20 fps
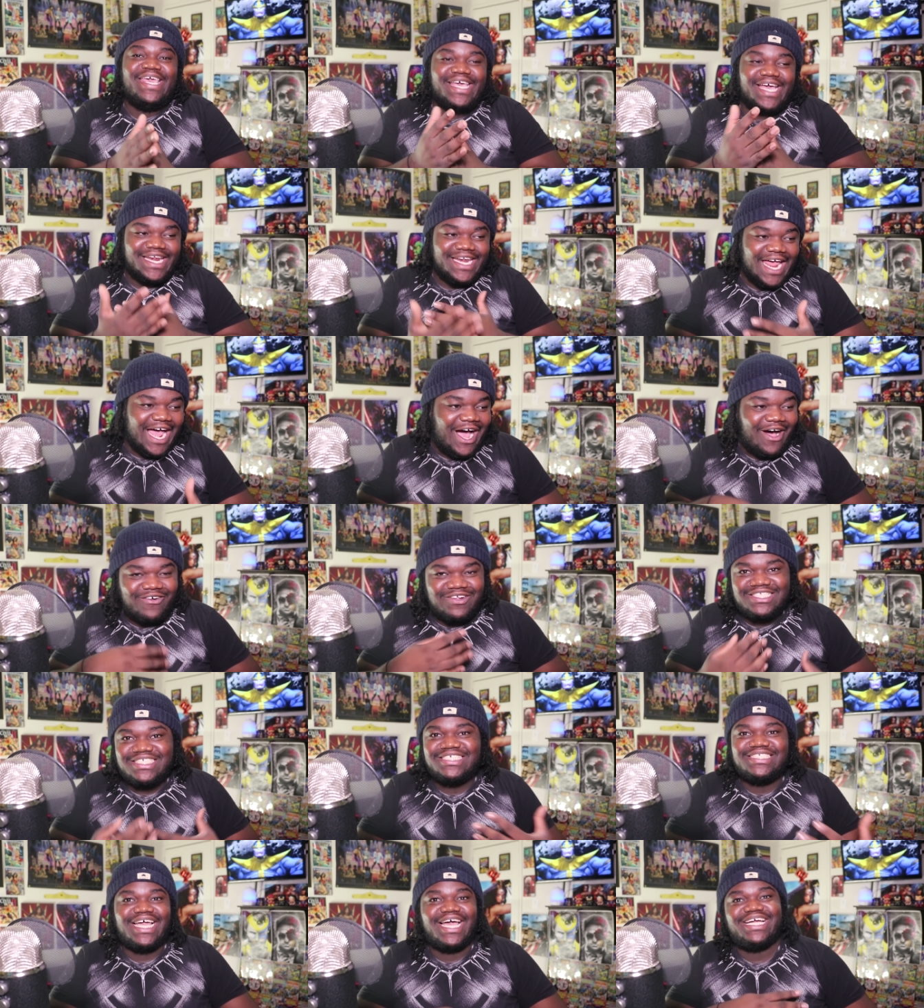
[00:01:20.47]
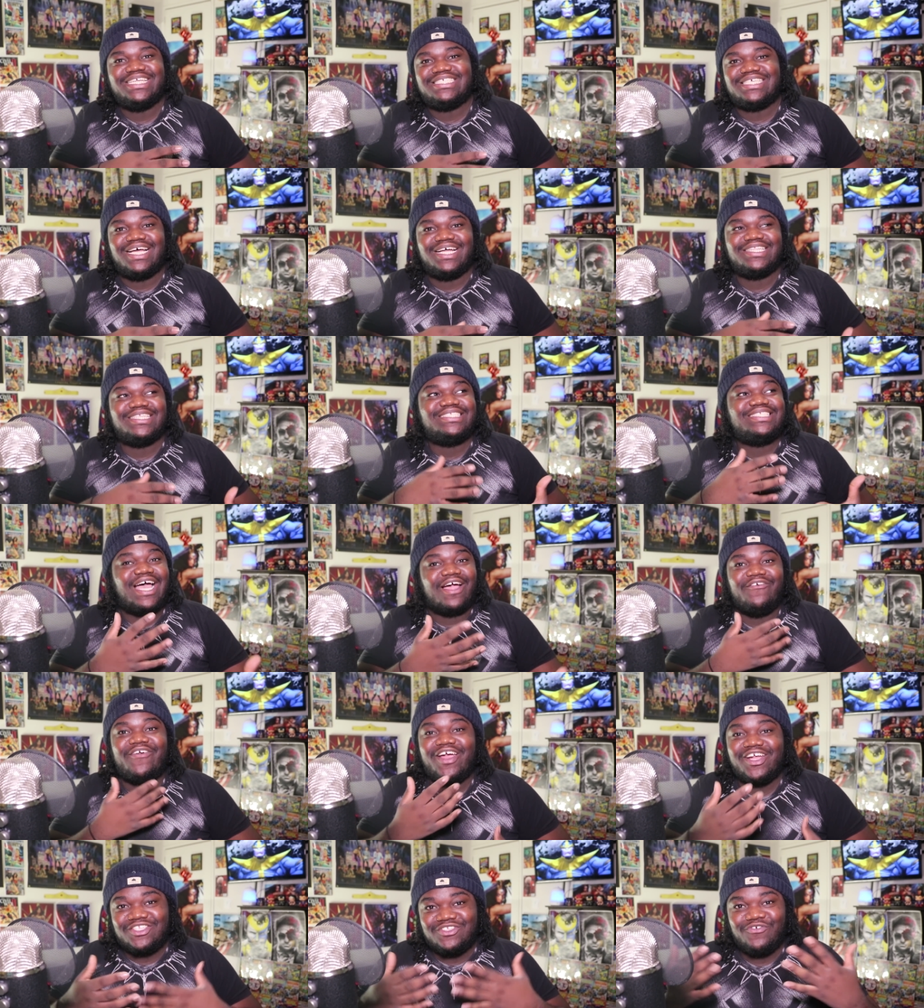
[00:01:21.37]
being announced as uh, the
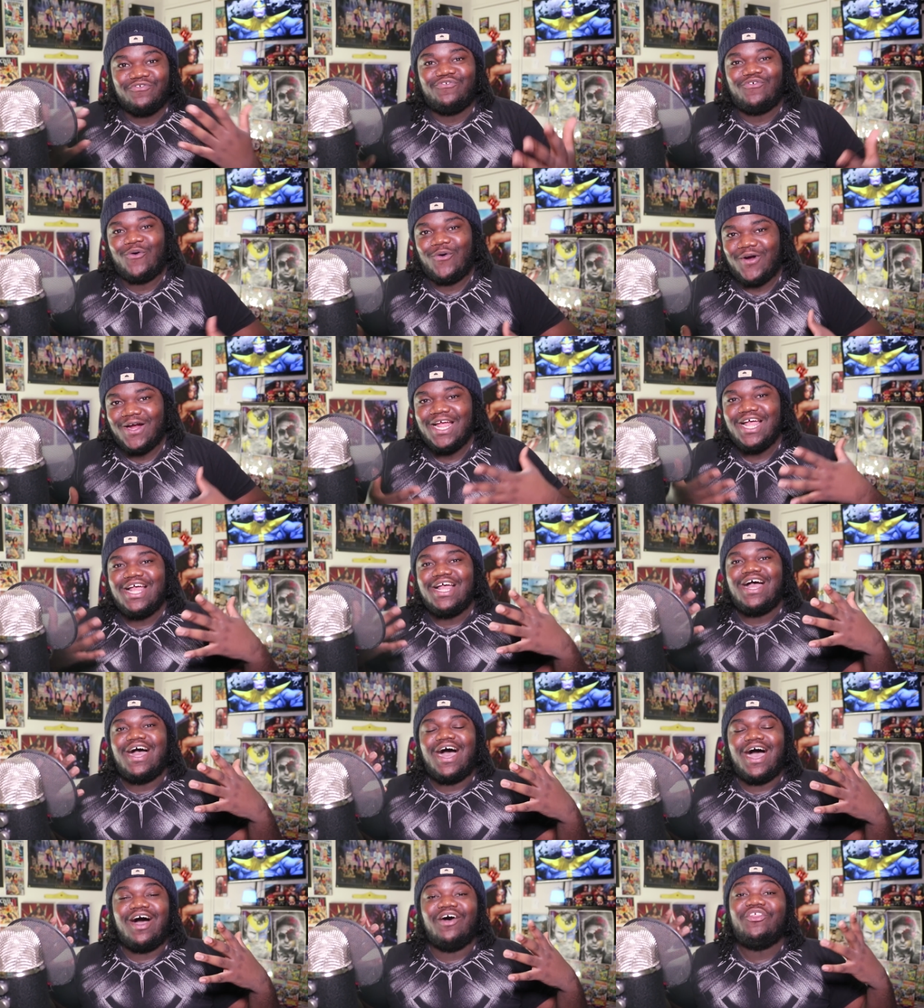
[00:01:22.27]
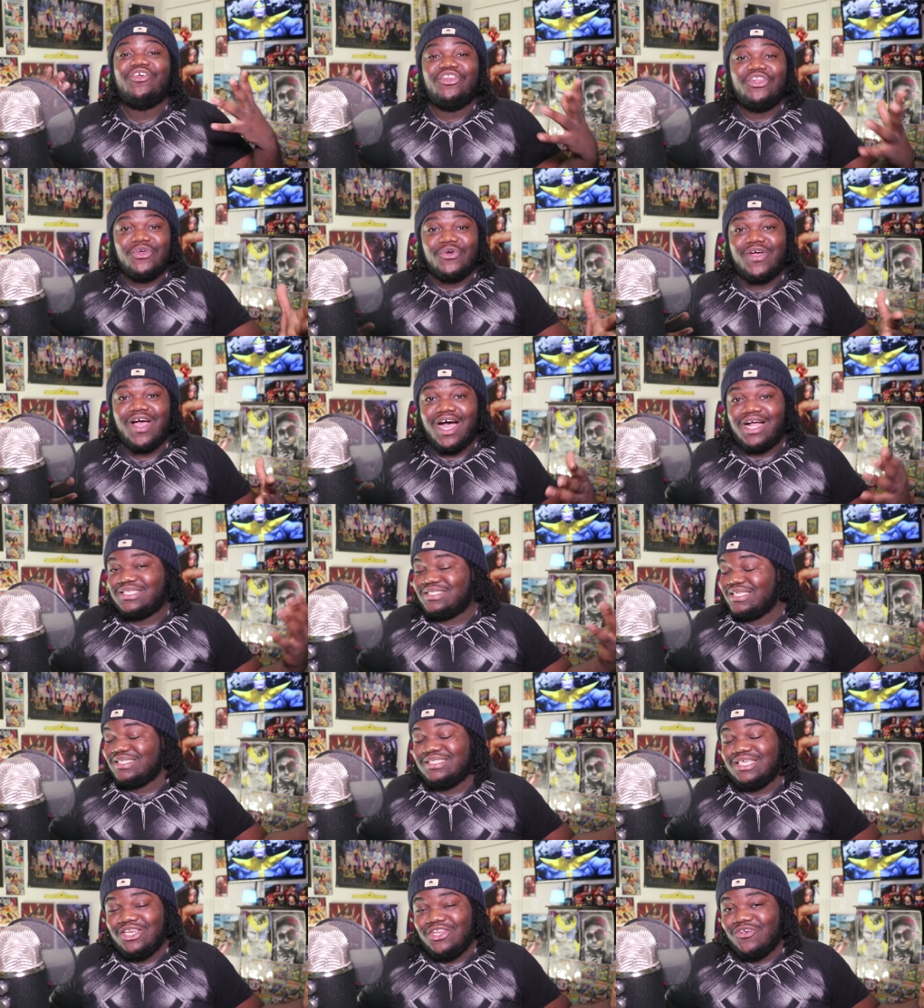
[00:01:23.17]
director for uh, the New Gods,
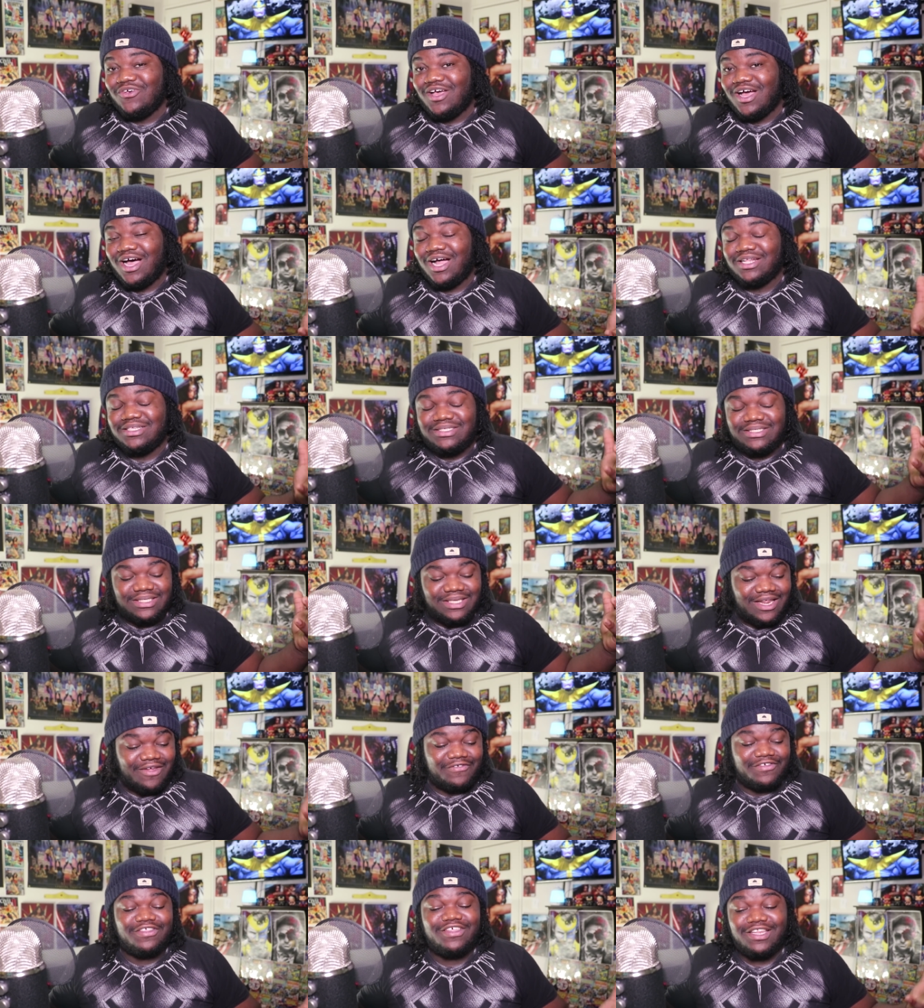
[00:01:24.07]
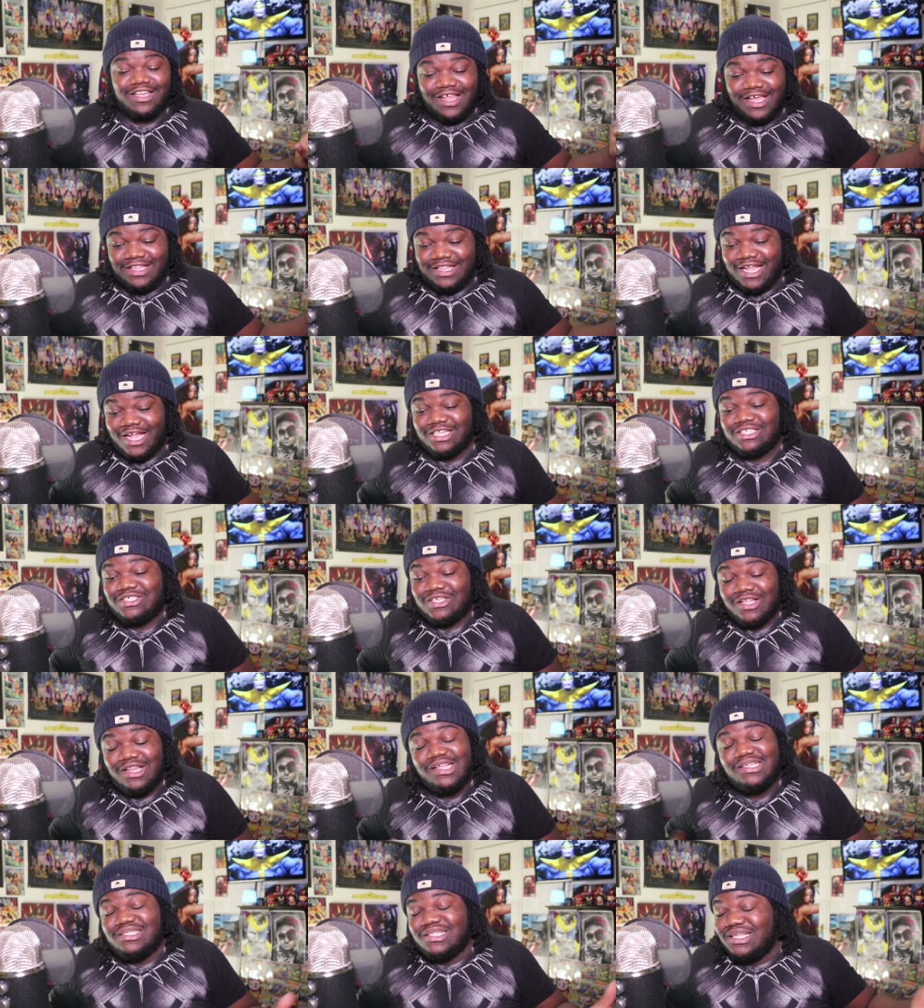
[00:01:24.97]
DC New Gods, and everything like that.
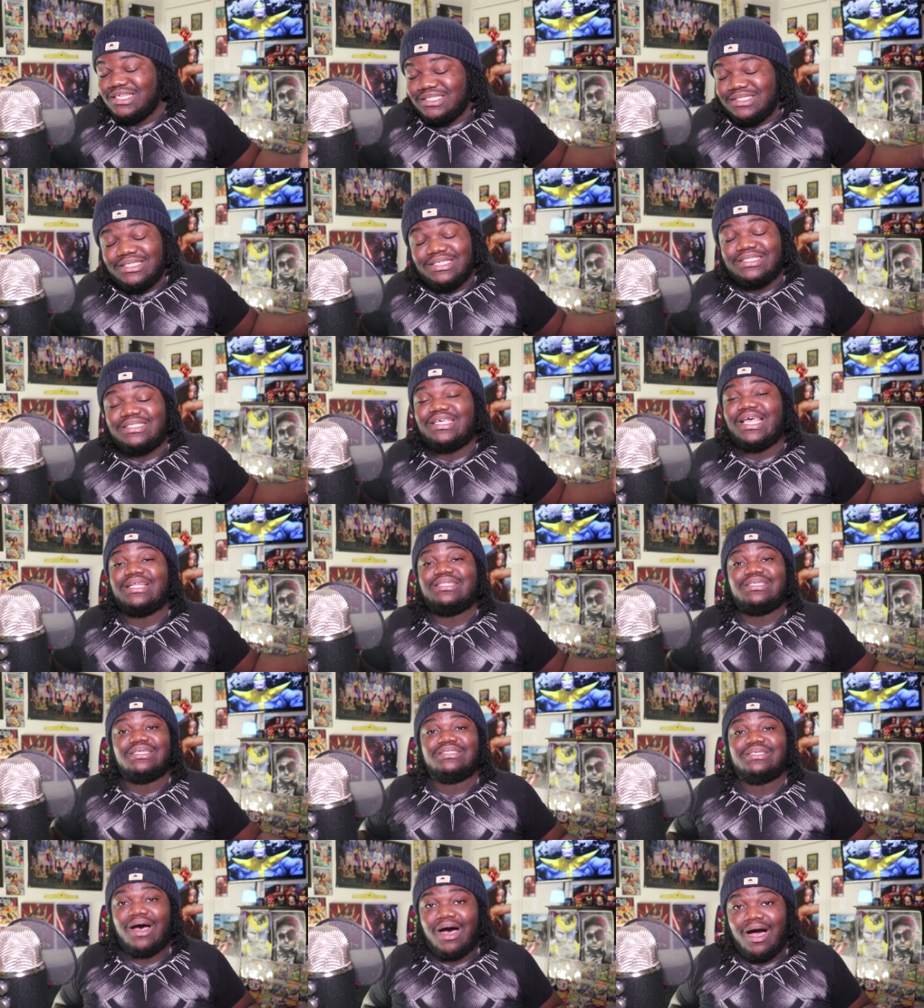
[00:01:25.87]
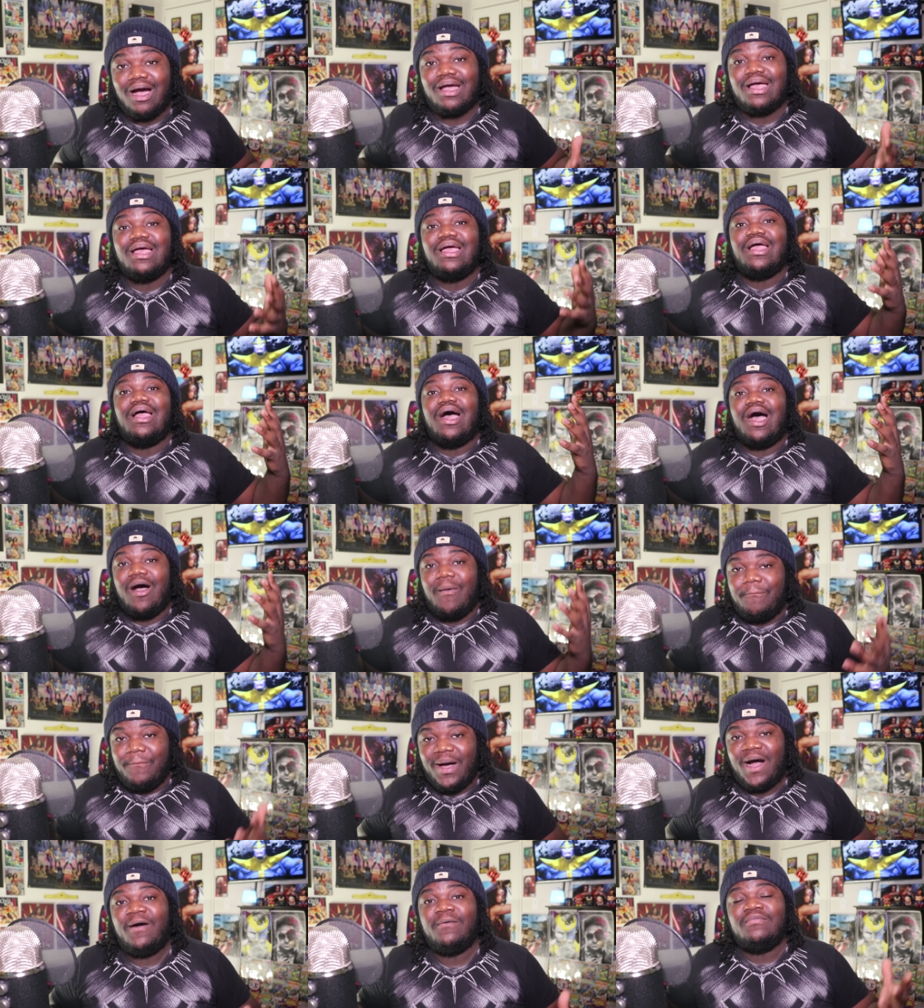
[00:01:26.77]
So let, us just get to talk
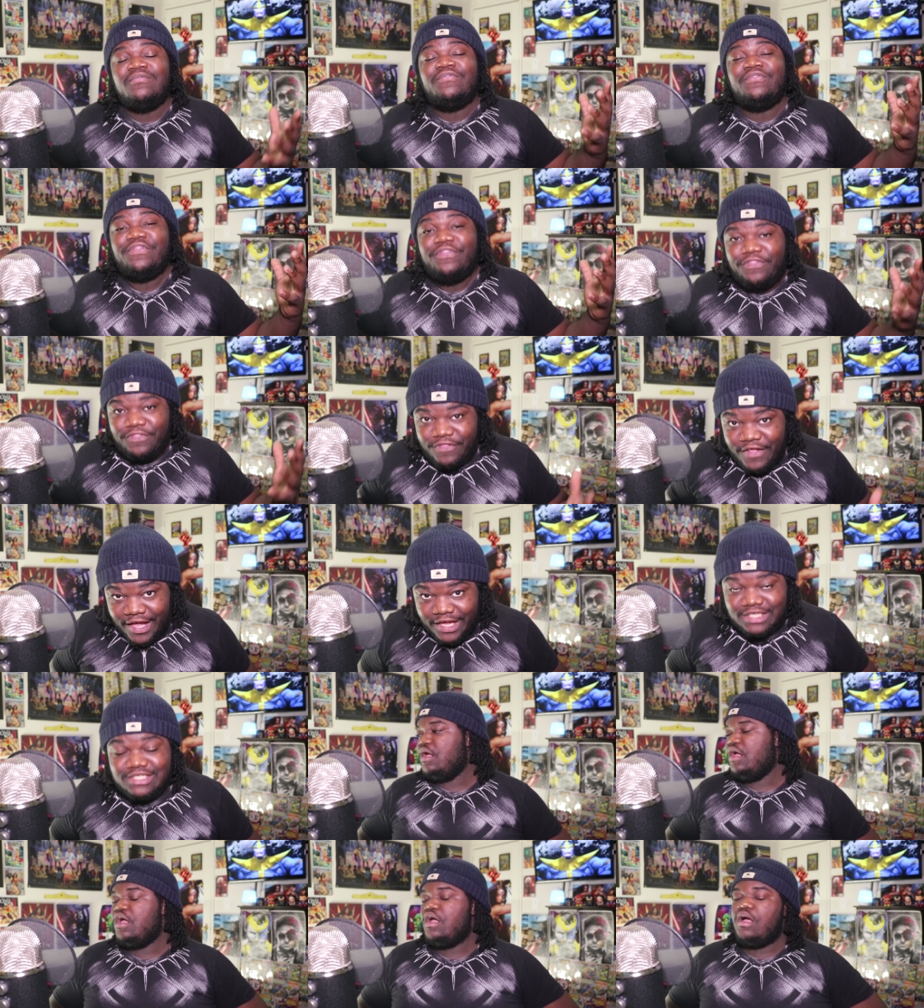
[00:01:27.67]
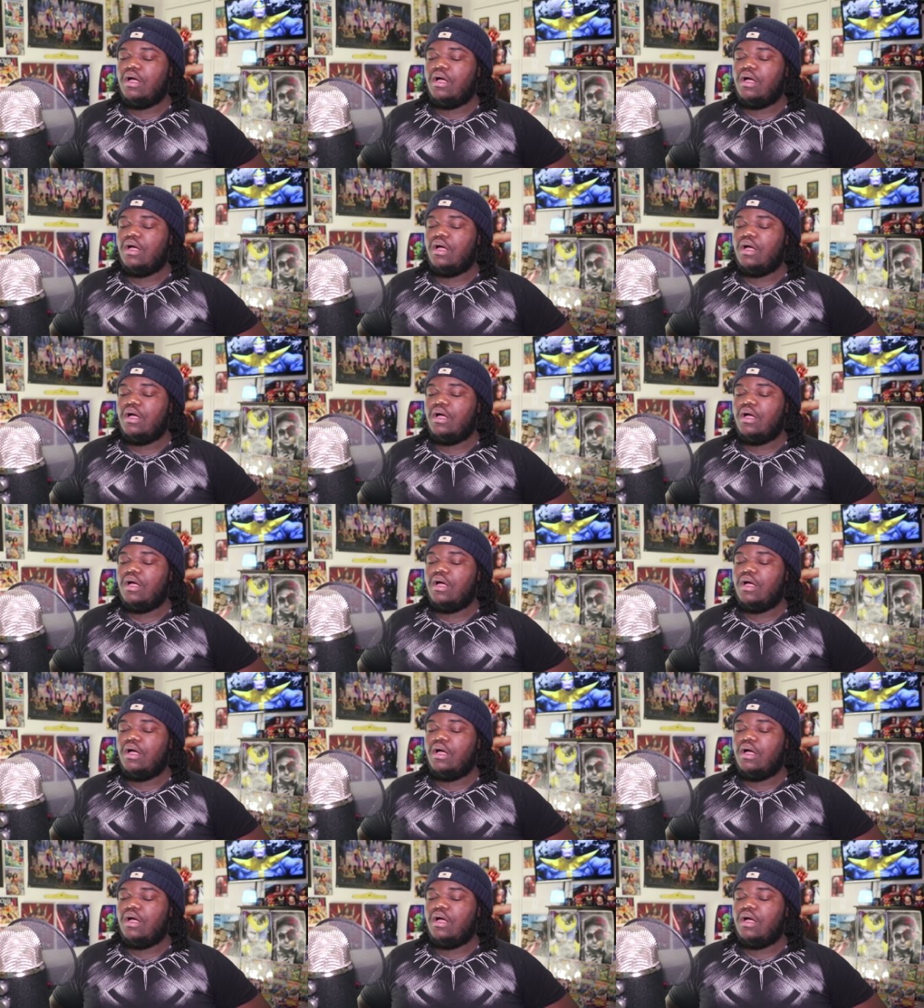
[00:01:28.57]
about this.